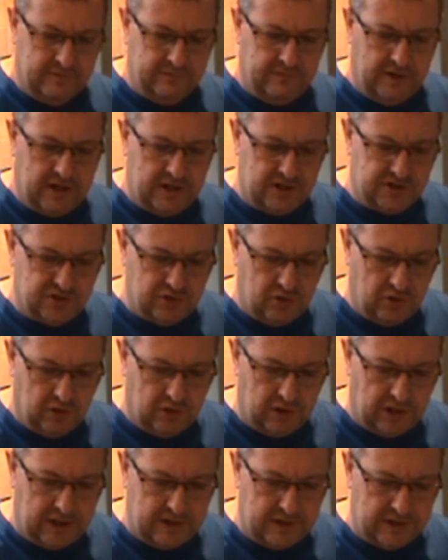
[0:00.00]
very
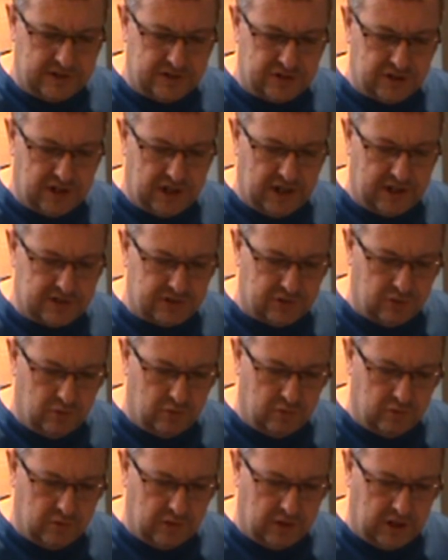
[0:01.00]
shortly this year.
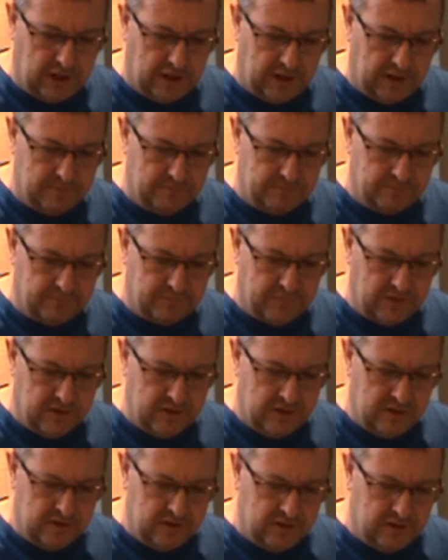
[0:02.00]
So I've
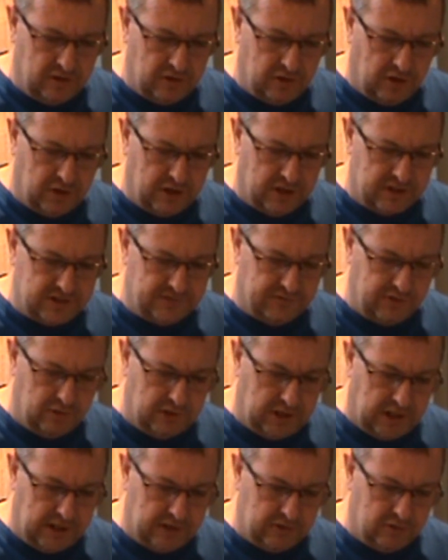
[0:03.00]
got an interview
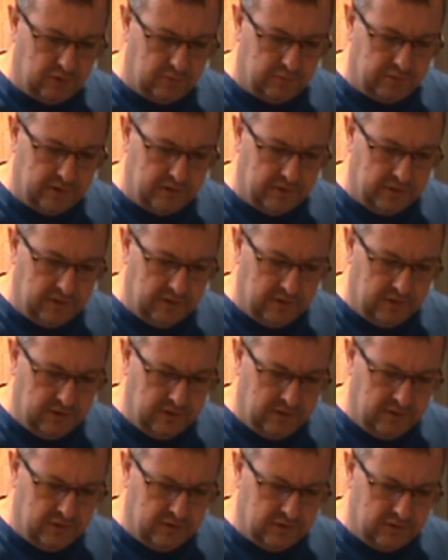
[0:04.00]
lined up
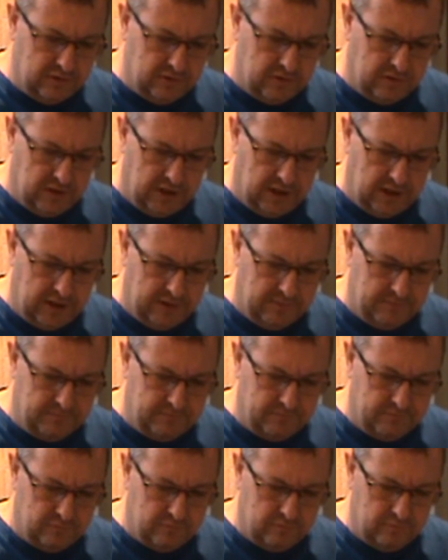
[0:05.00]

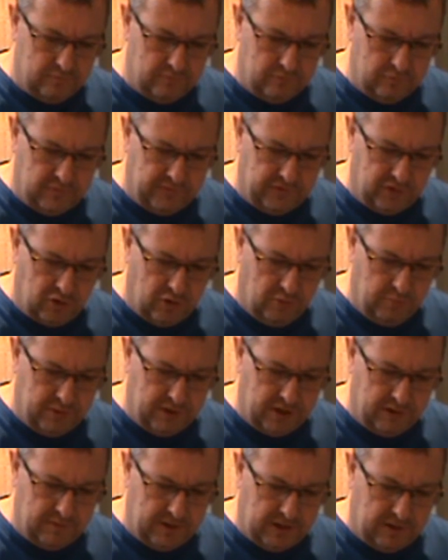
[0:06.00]
with a
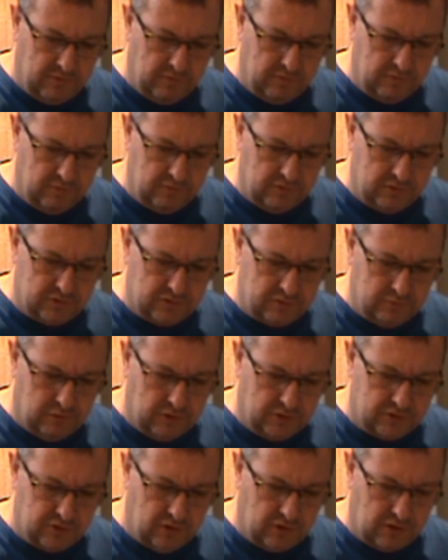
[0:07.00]
company about,
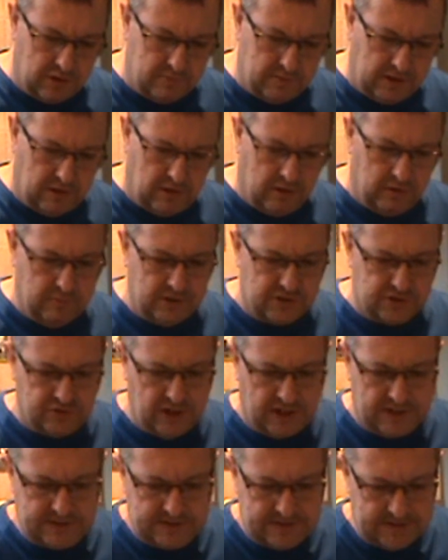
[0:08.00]
we're talking about all my
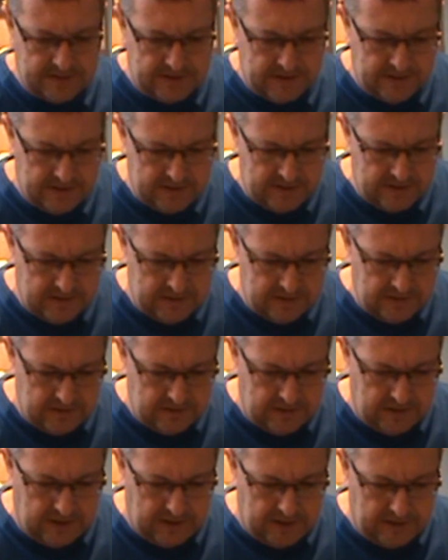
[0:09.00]
stress,
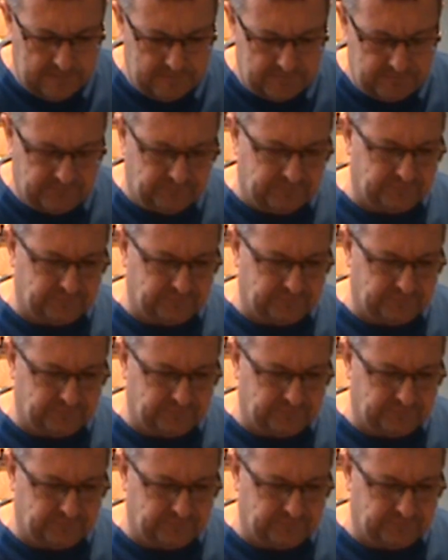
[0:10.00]
and